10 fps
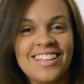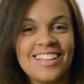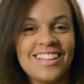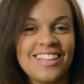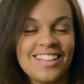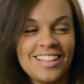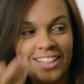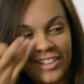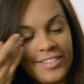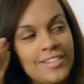
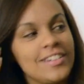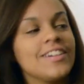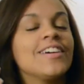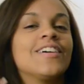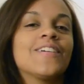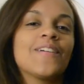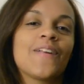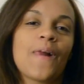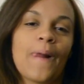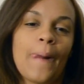
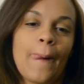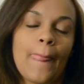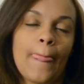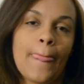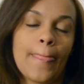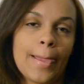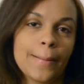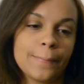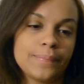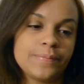
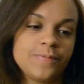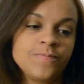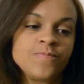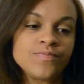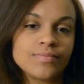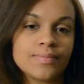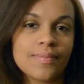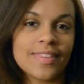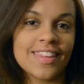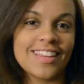
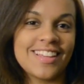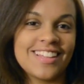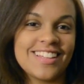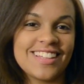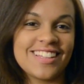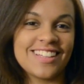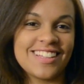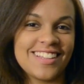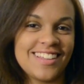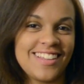
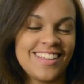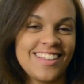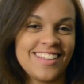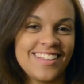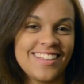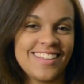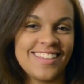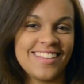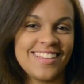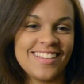
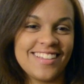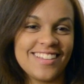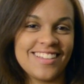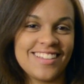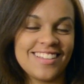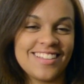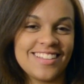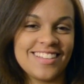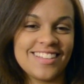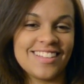
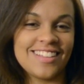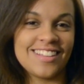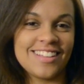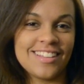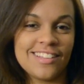[no speech]